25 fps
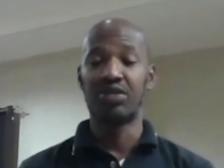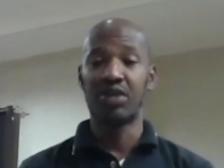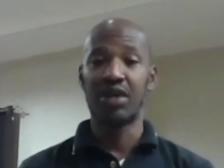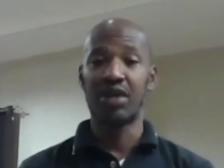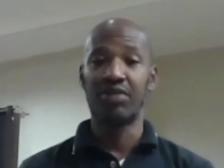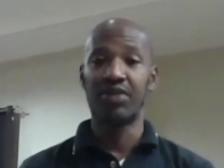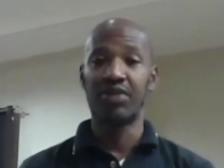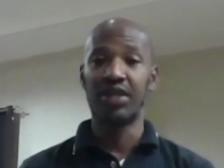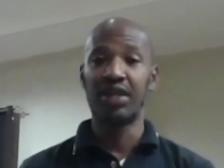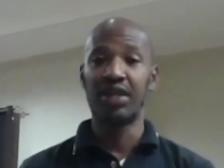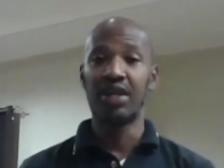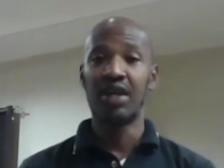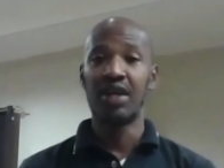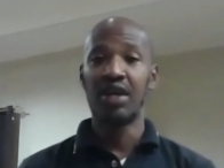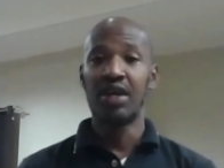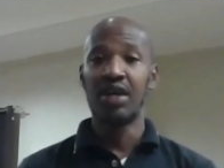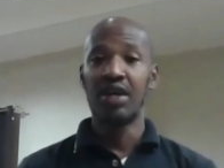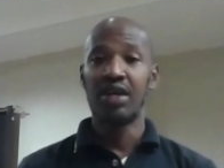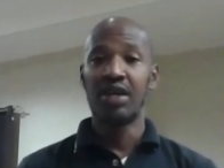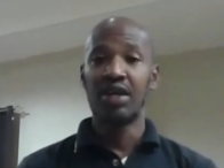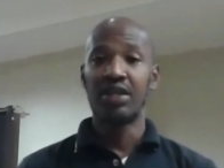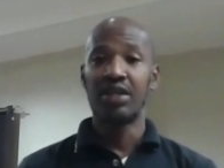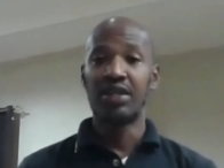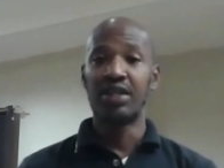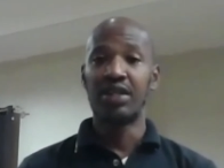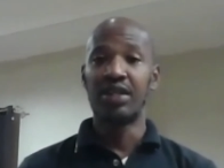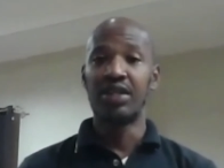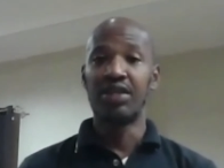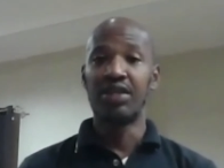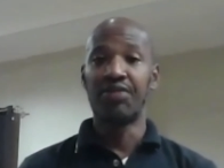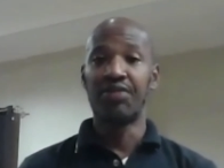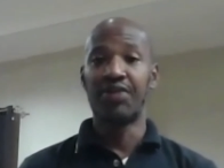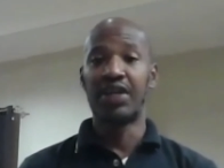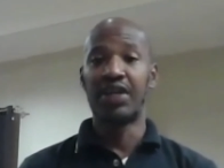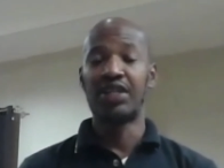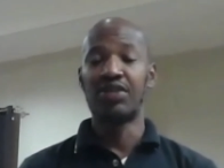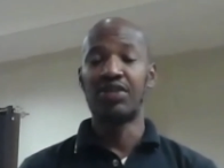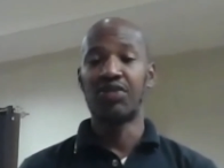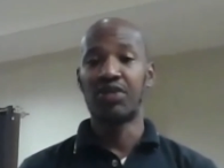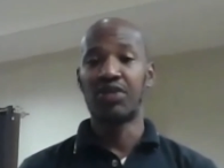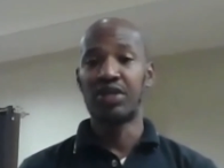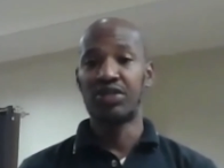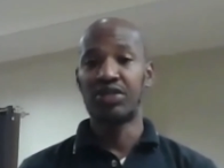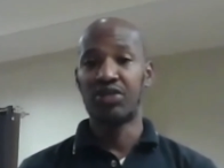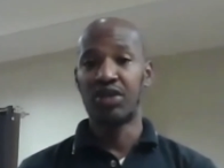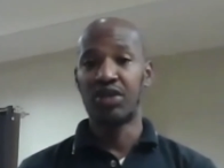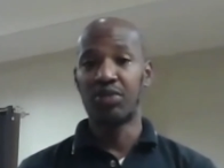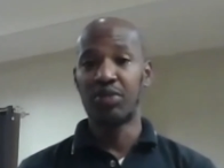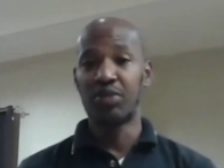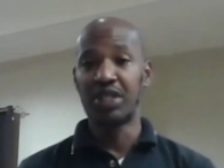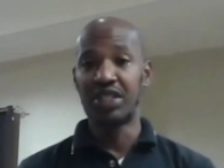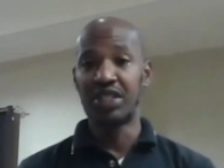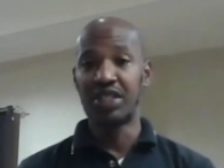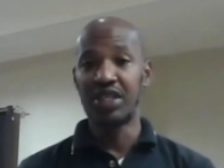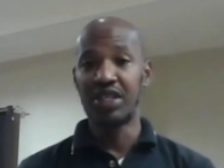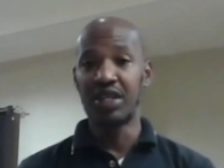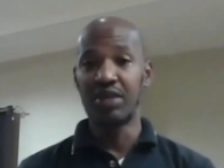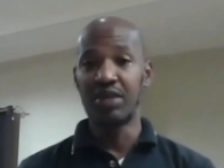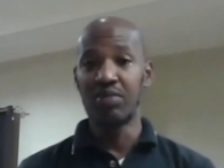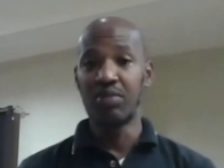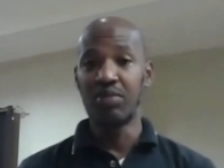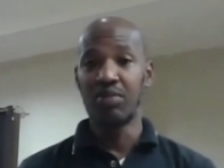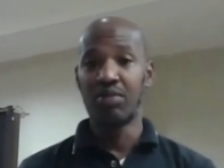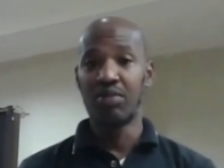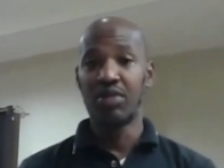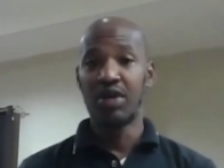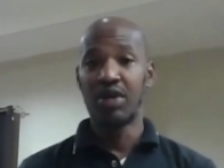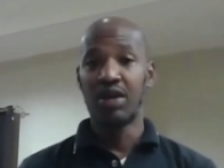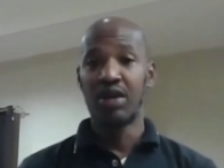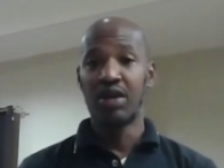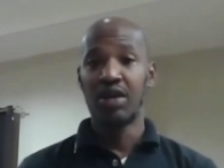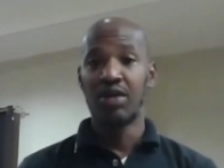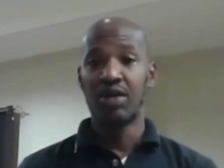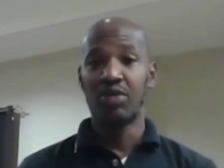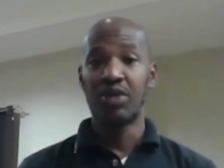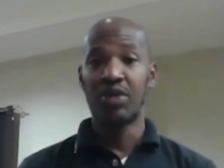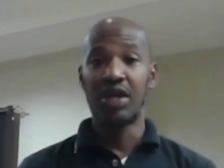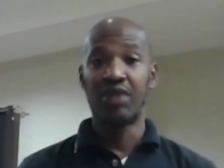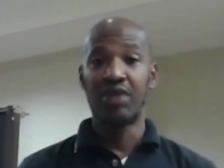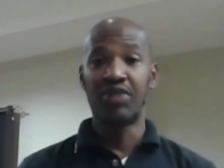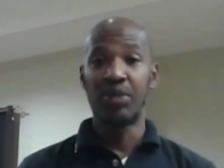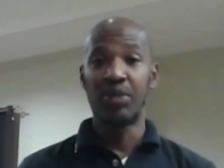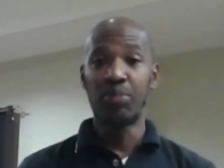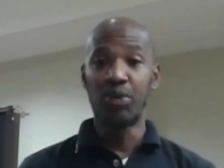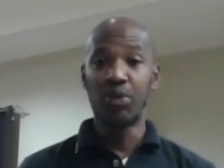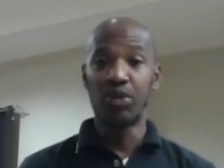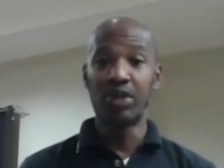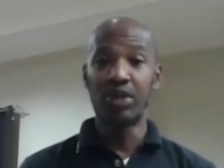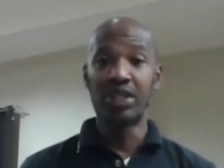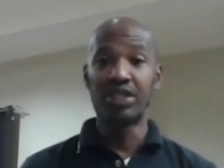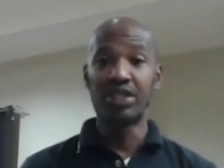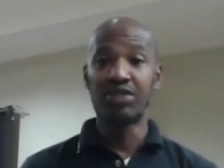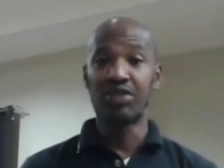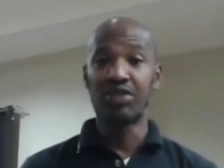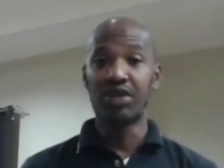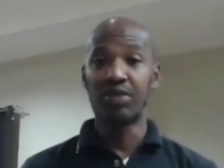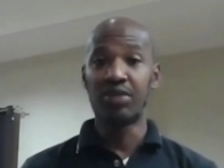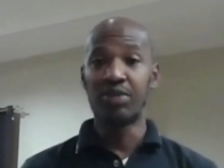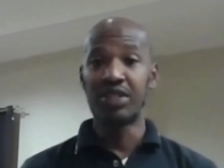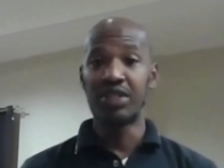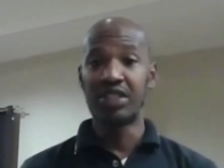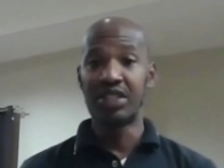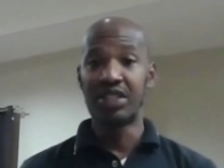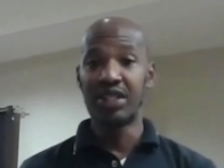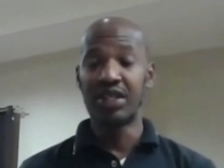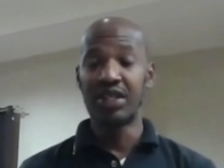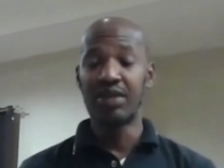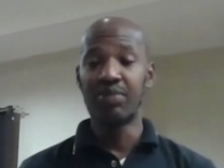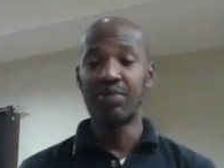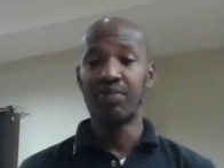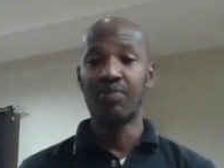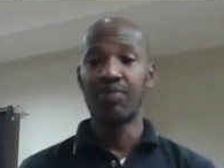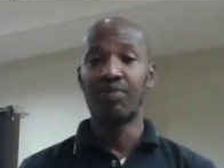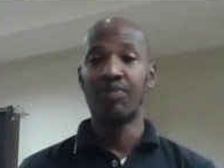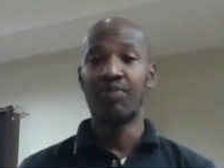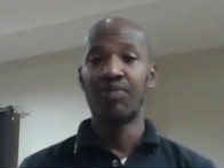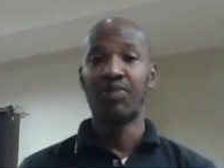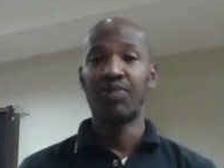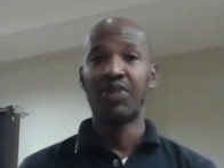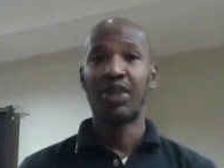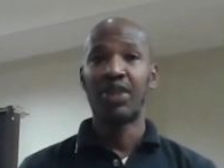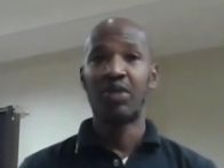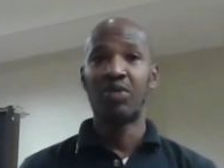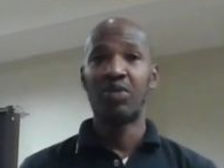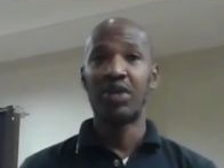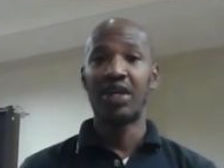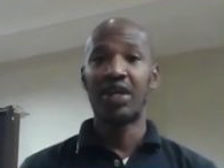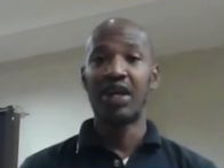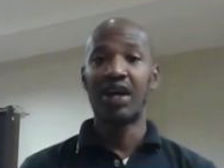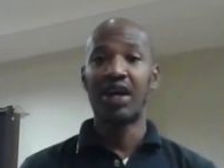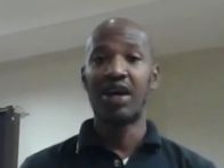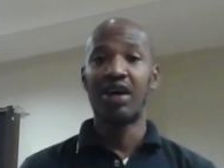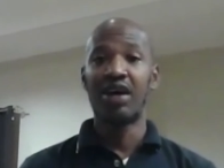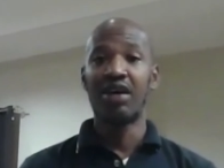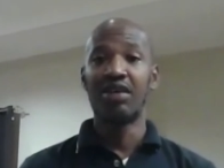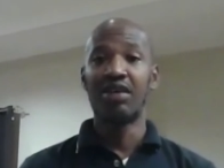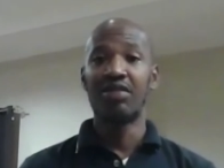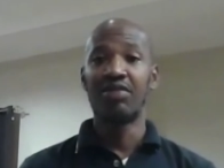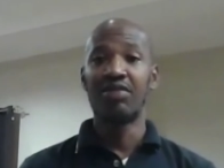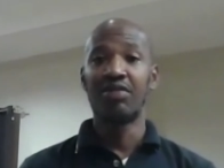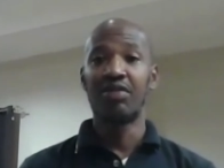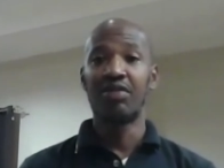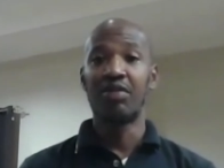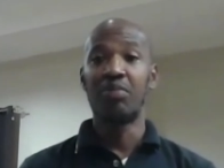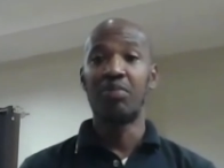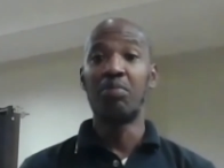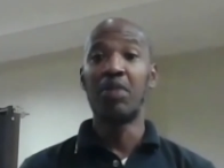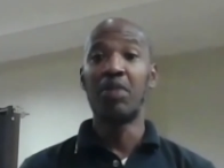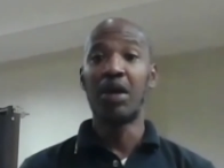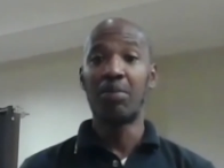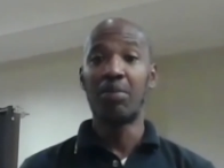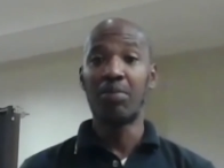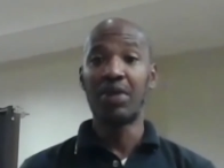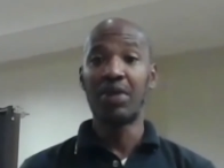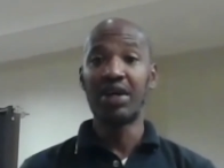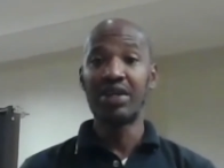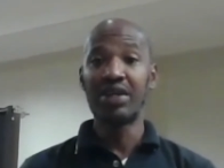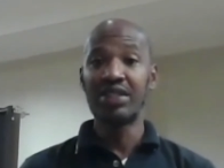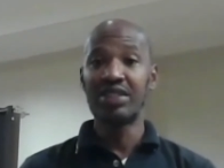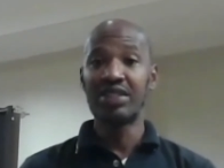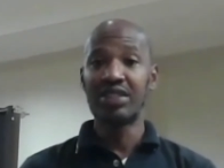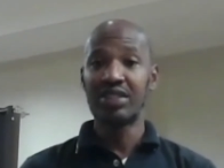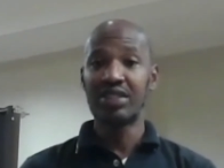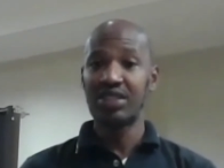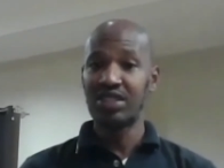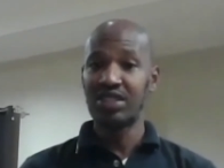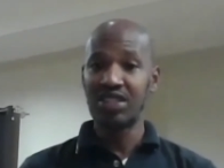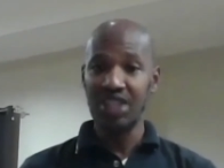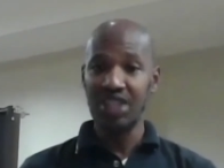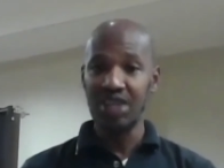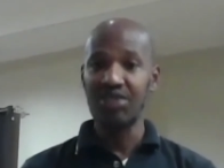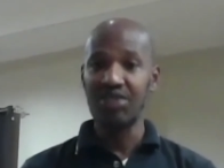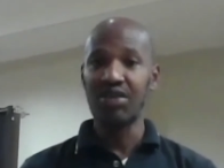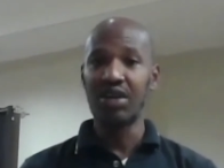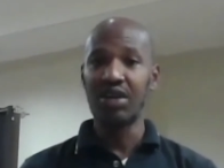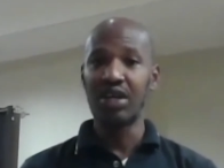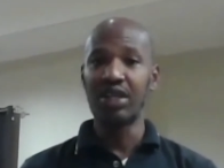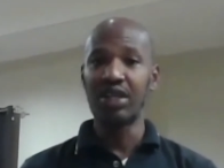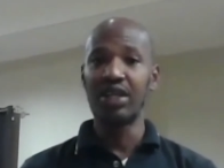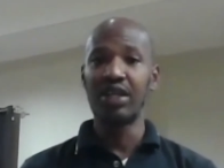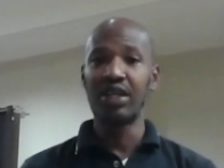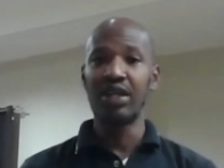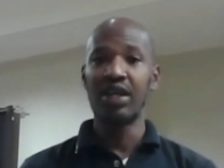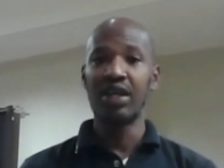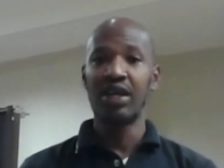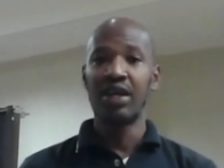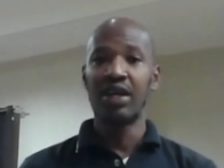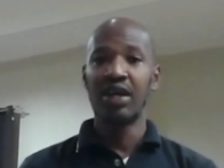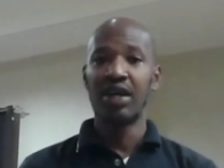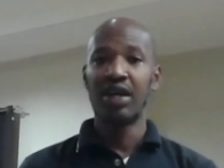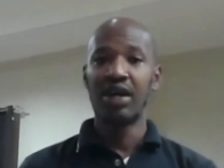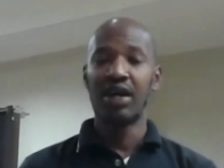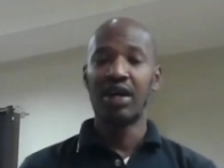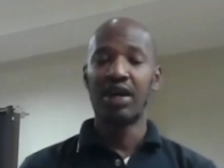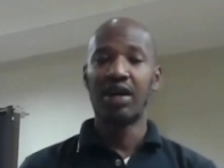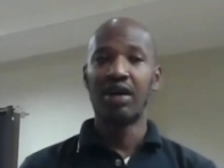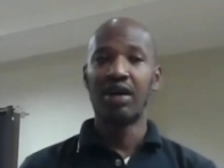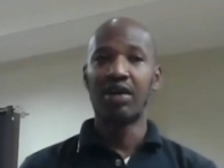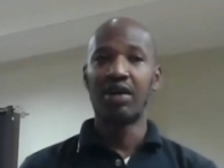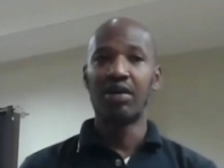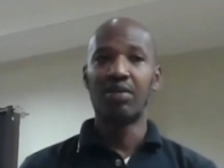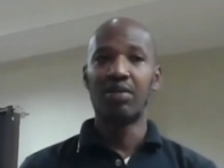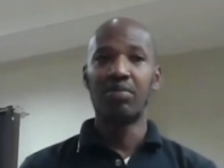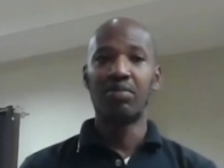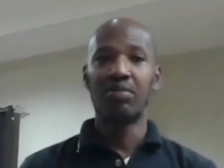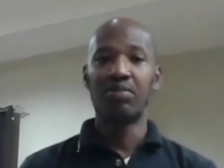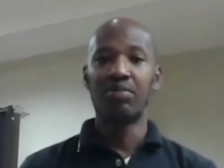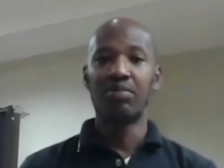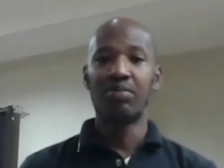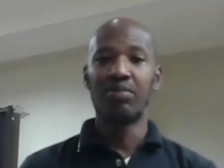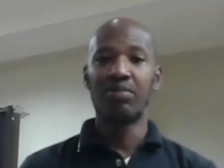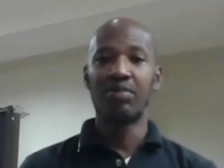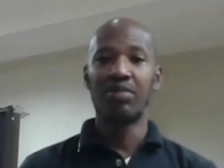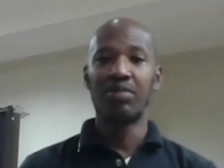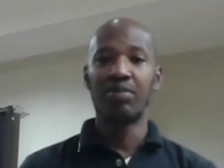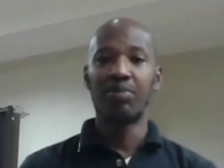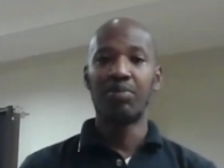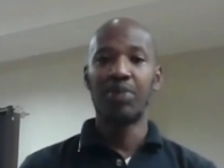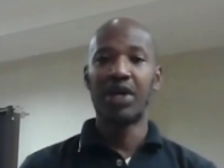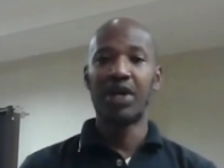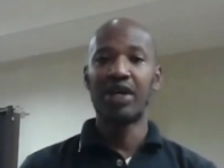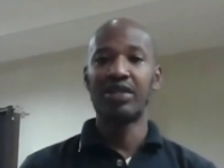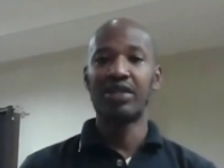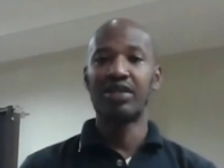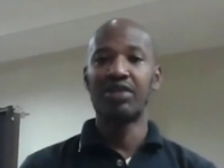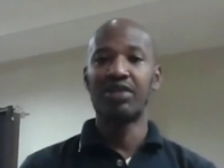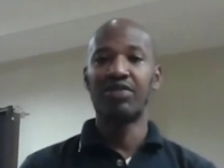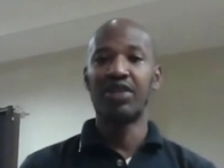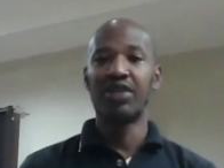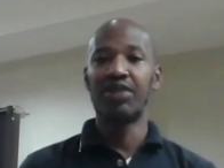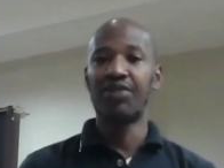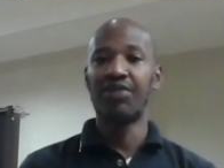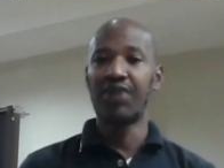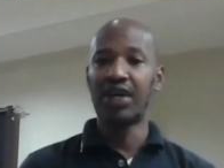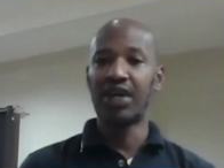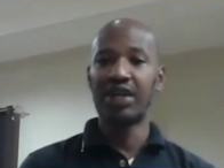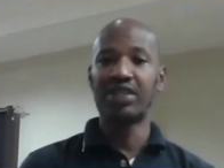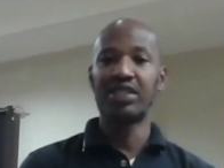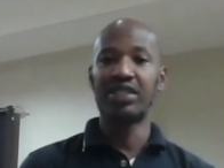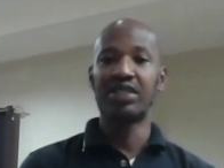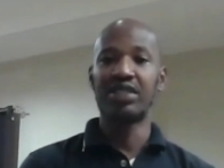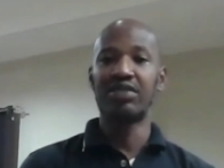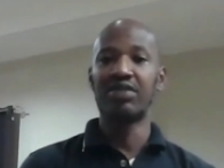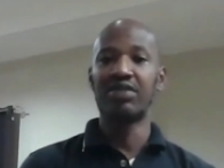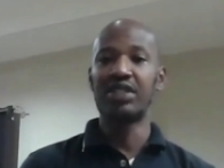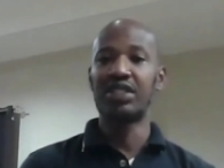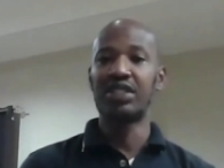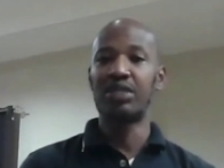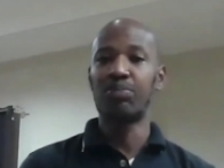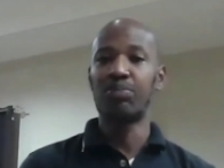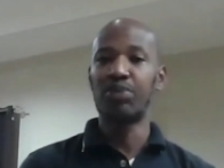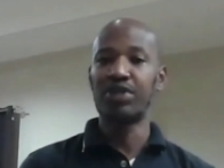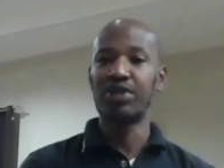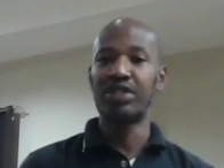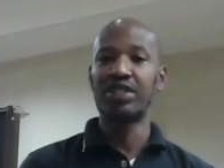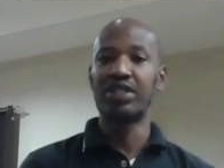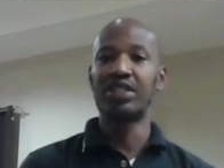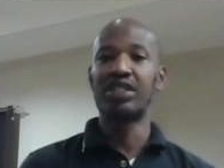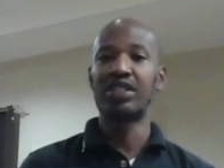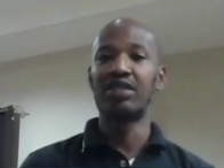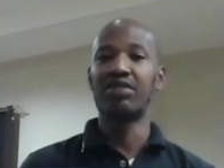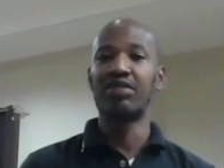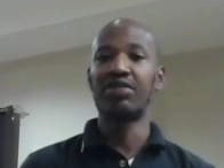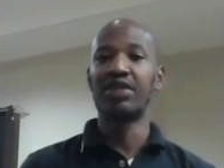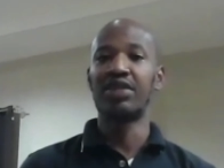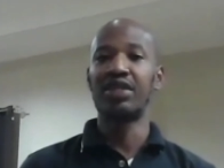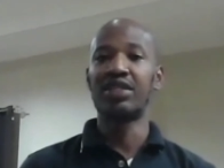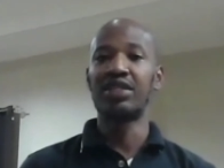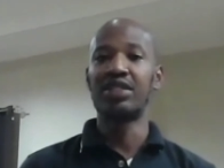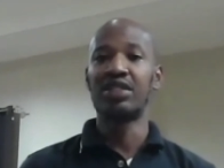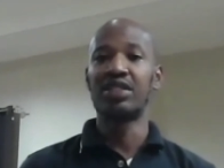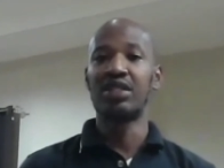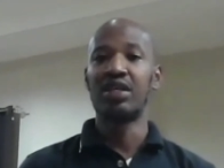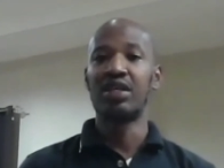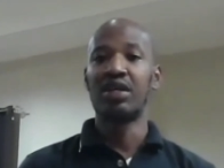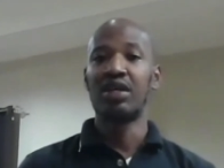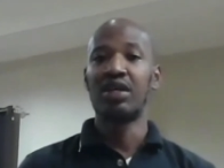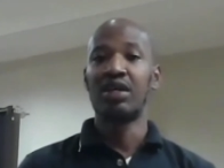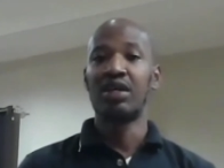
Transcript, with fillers: We have the, the Defense Force rugby team, we have the police rugby team, we have members generally um, part of the fire service, the prison service,